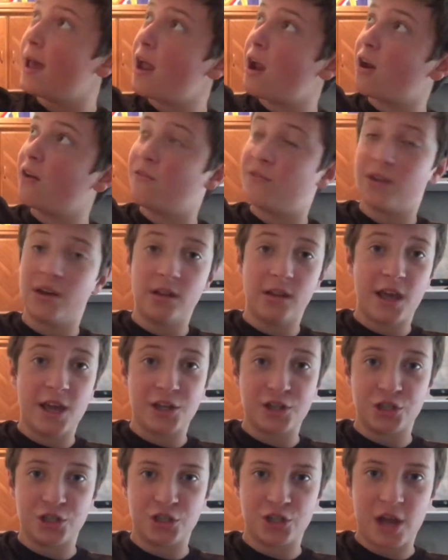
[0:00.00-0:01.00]
air
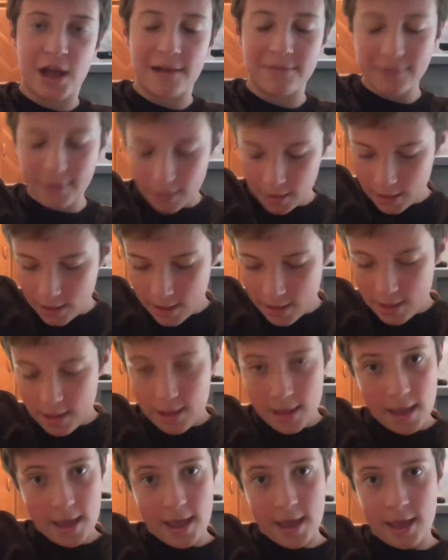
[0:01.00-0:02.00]
ventilation shaft,
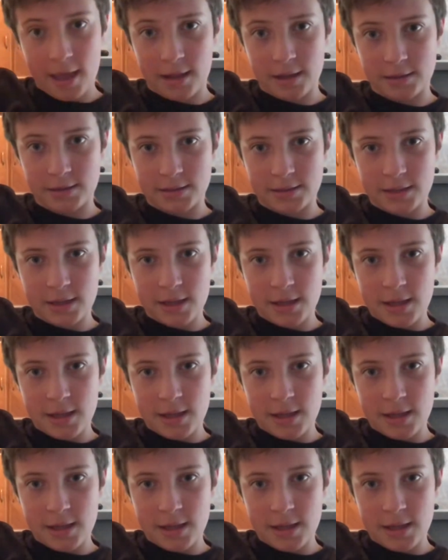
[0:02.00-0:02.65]
and